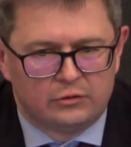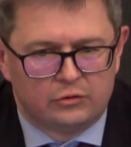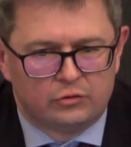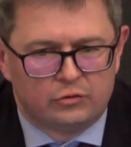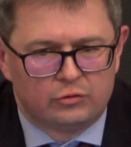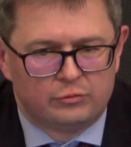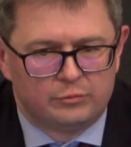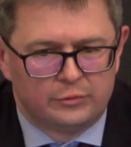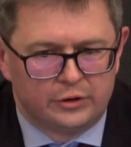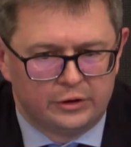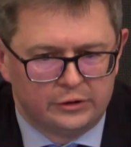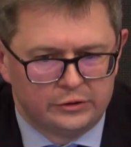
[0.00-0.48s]

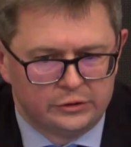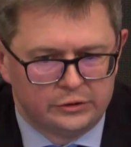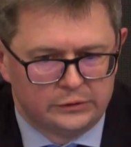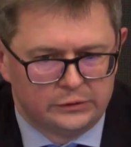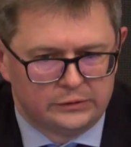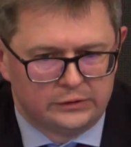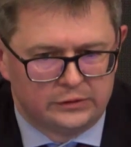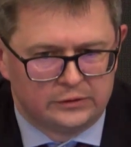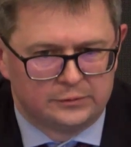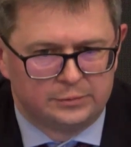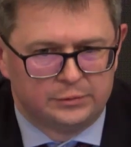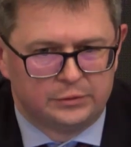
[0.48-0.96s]
commercial
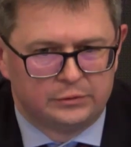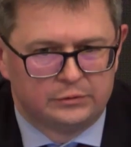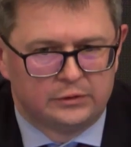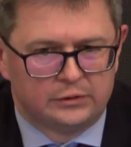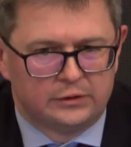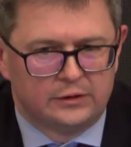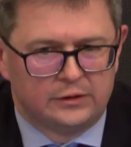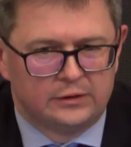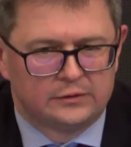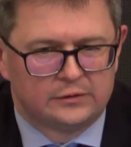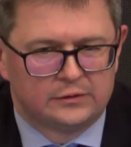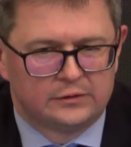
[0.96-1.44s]
dispute
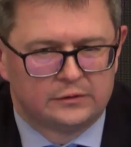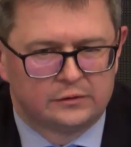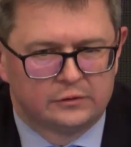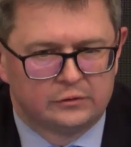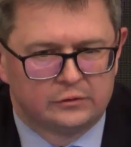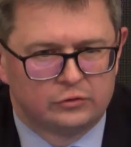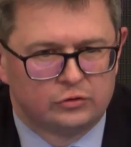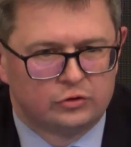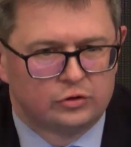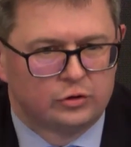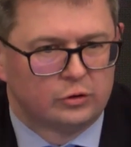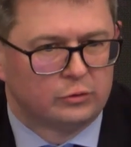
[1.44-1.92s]
is
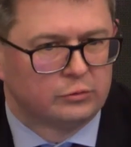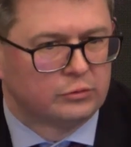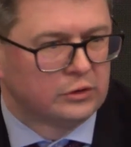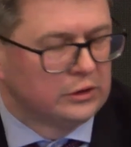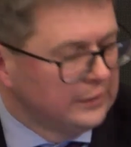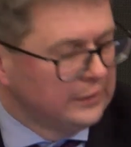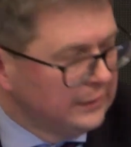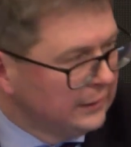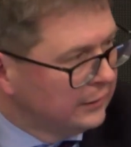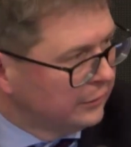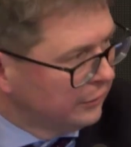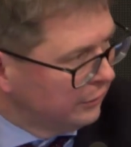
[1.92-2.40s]
so
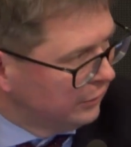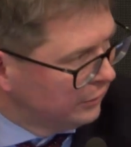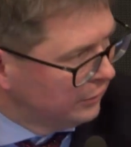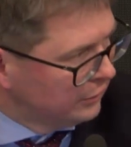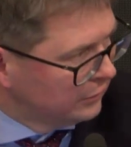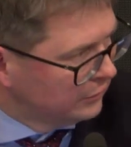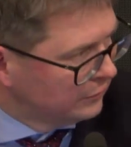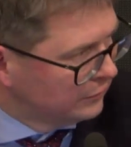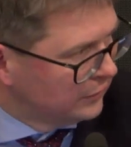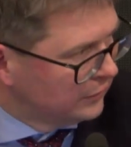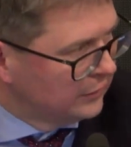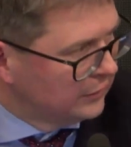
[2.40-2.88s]
clear
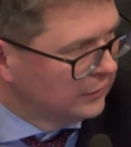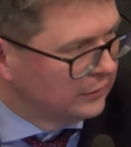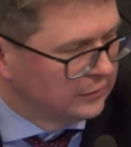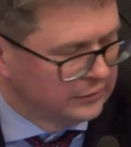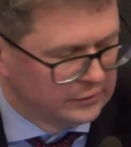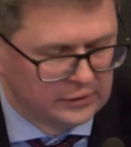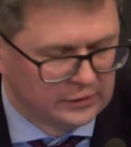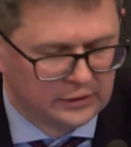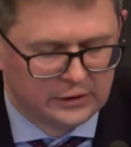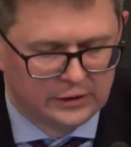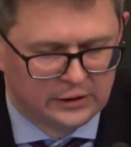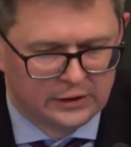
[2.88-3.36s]

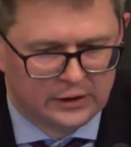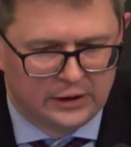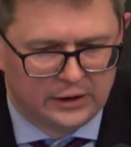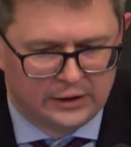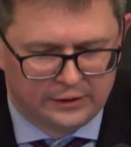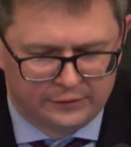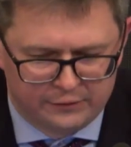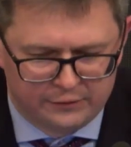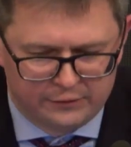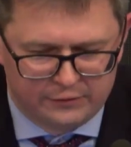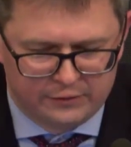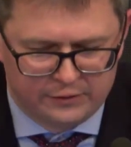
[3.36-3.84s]

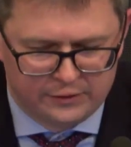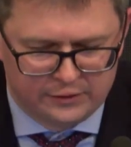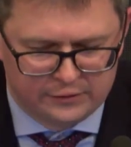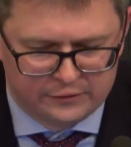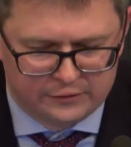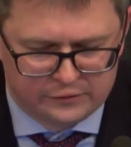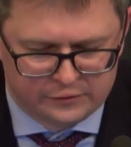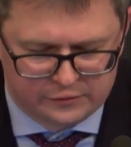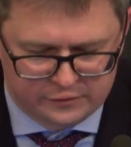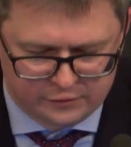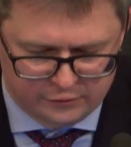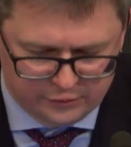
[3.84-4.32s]
under
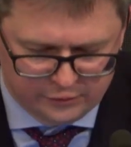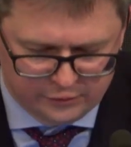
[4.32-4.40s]
this.